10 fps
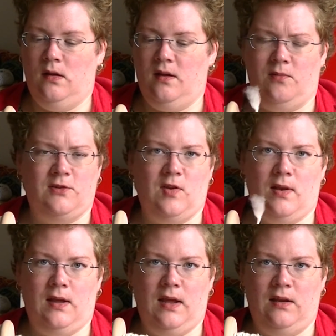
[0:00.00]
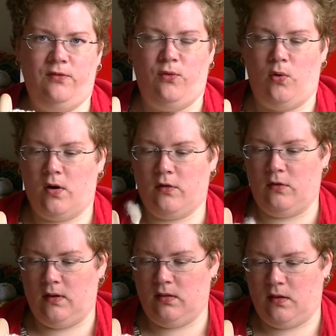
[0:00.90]
it was 84 so
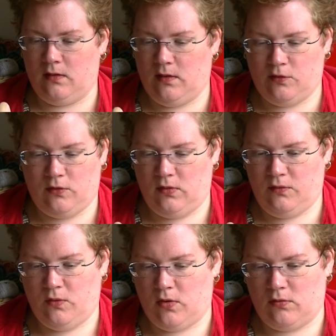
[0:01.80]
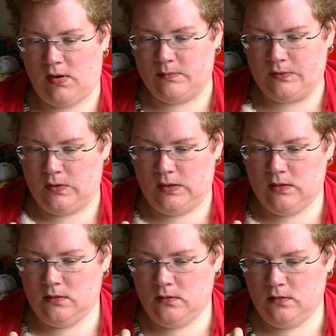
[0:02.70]
I think there's only 4 grams on it
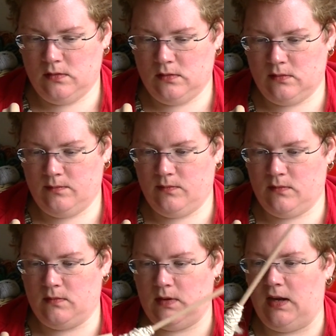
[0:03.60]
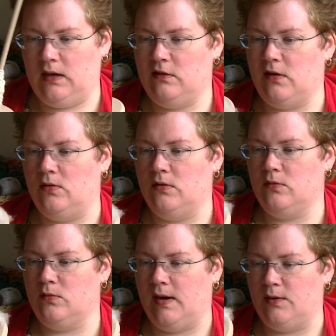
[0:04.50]
80 sounded
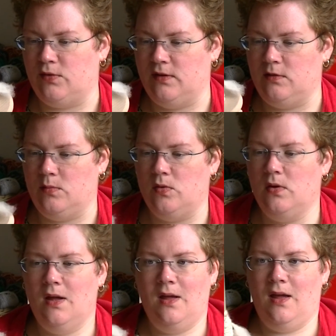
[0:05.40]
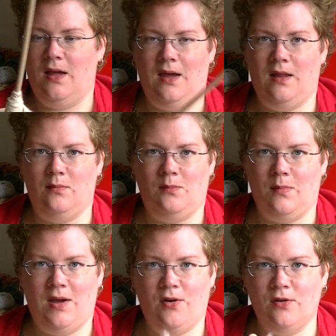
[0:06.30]
quite reasonable and
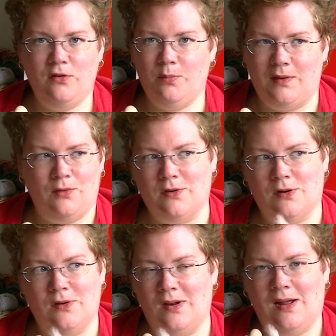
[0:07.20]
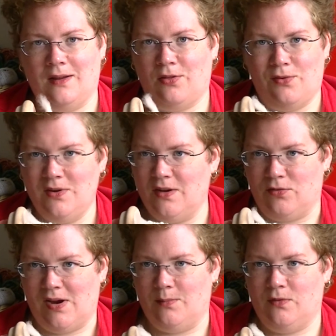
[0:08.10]
my other spindles are only like 30
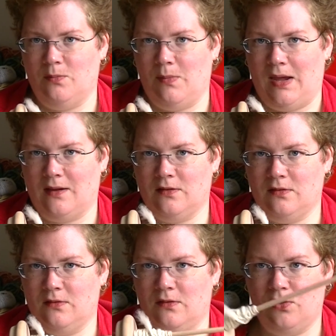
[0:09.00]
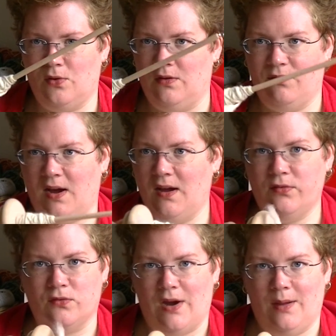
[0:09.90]
grams max
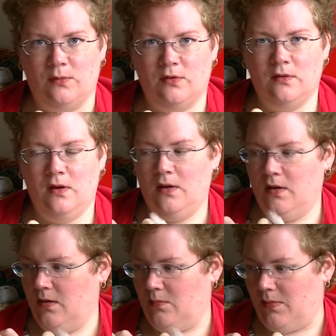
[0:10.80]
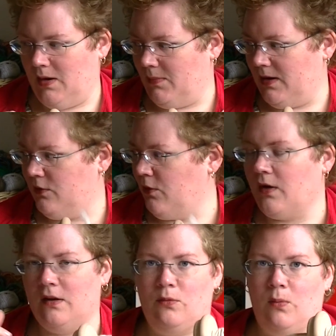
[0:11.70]
35 grams my, my
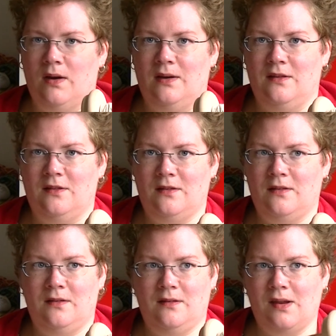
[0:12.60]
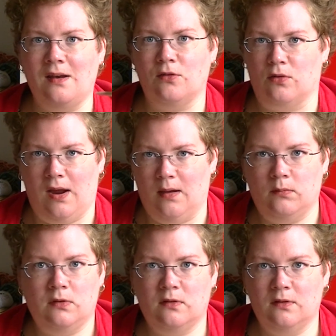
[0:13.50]
Turkish one is 10 grams